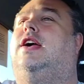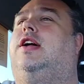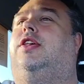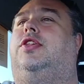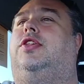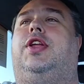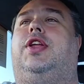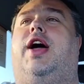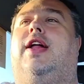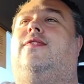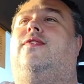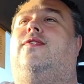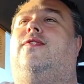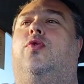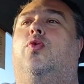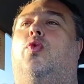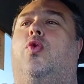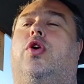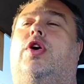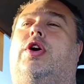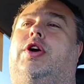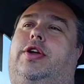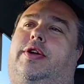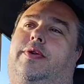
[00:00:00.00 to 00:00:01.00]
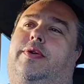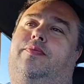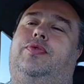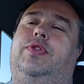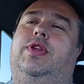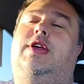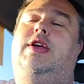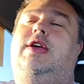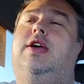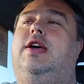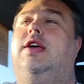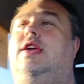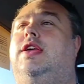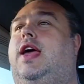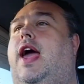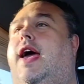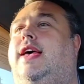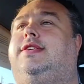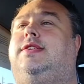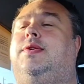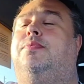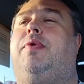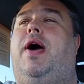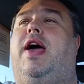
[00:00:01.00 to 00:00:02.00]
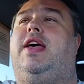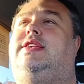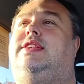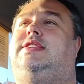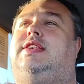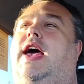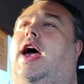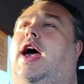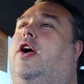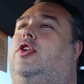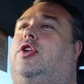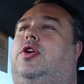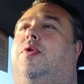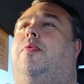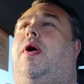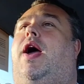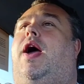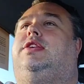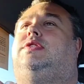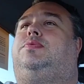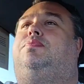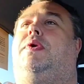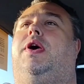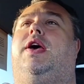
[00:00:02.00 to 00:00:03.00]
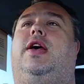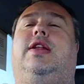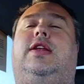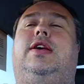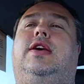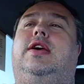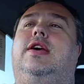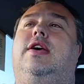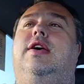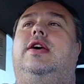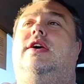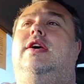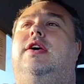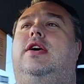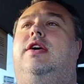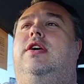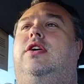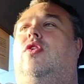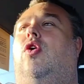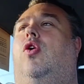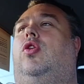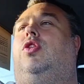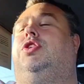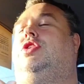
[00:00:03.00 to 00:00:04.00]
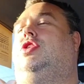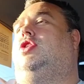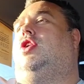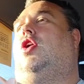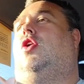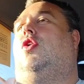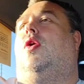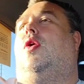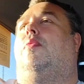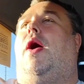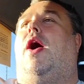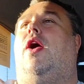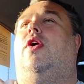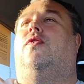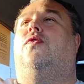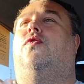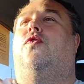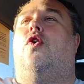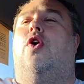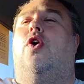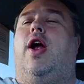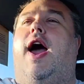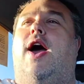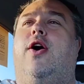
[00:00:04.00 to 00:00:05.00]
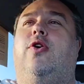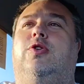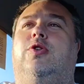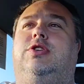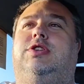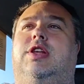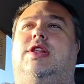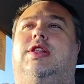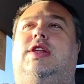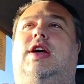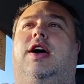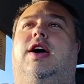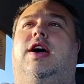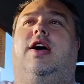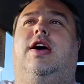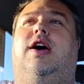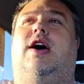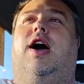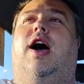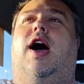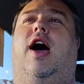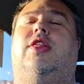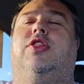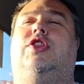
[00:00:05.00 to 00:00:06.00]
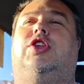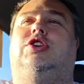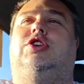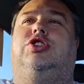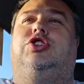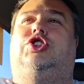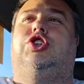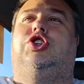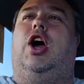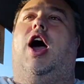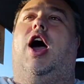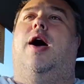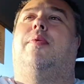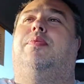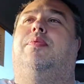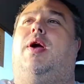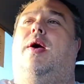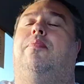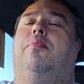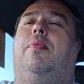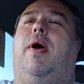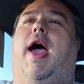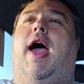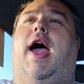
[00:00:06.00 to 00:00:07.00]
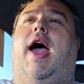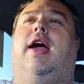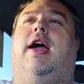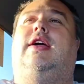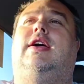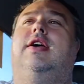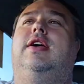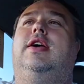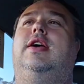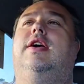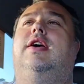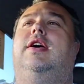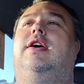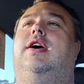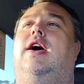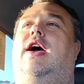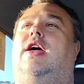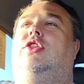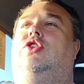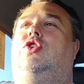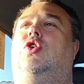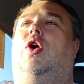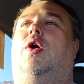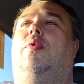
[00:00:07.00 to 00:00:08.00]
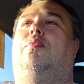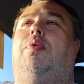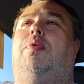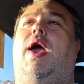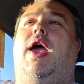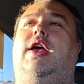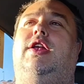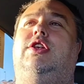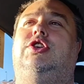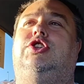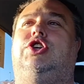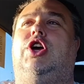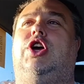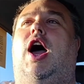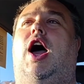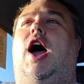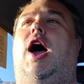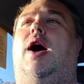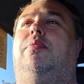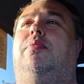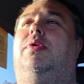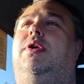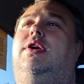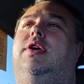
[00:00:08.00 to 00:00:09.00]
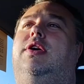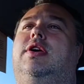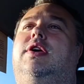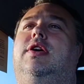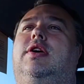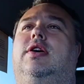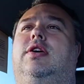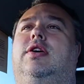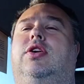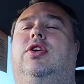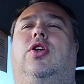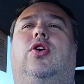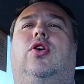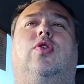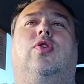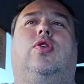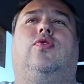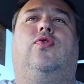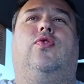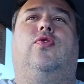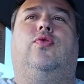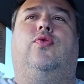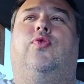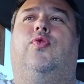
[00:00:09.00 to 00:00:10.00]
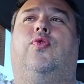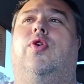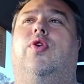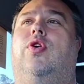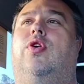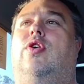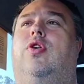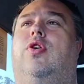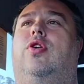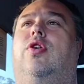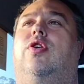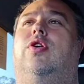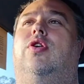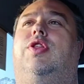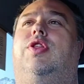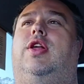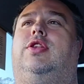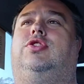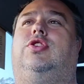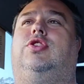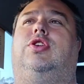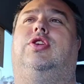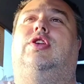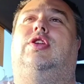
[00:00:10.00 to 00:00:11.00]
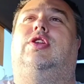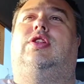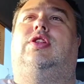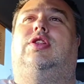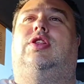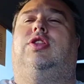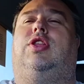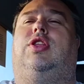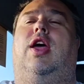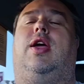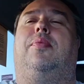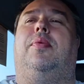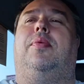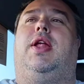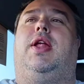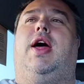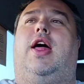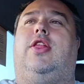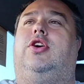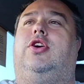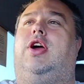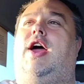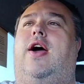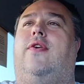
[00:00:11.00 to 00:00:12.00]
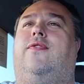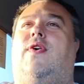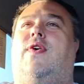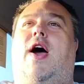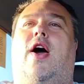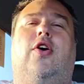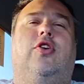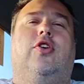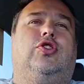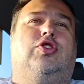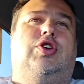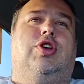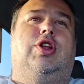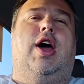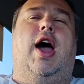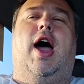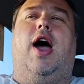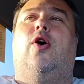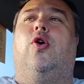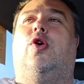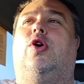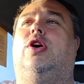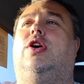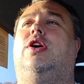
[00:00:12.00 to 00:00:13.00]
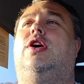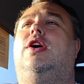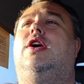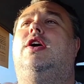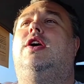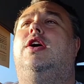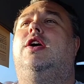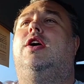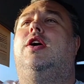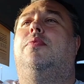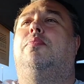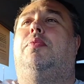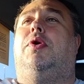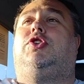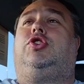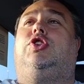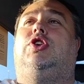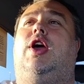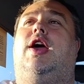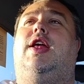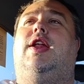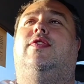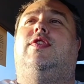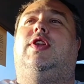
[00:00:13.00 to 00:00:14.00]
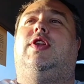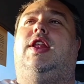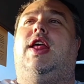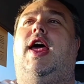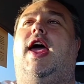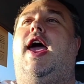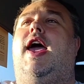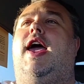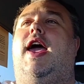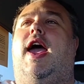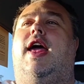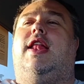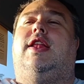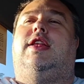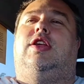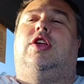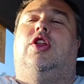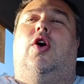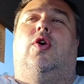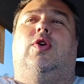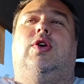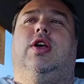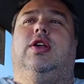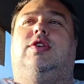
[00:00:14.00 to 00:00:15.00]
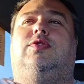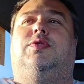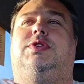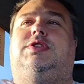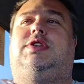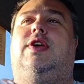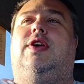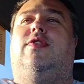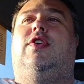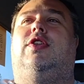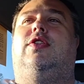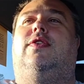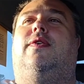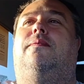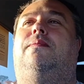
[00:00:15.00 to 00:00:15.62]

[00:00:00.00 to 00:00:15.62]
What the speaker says: not for work. Yes, it might sound, you might spend only, about 4 hours on this job, come back and do a paint job, that's going to take him another half hour to an hour. But at the end of the day, and, he's receiving,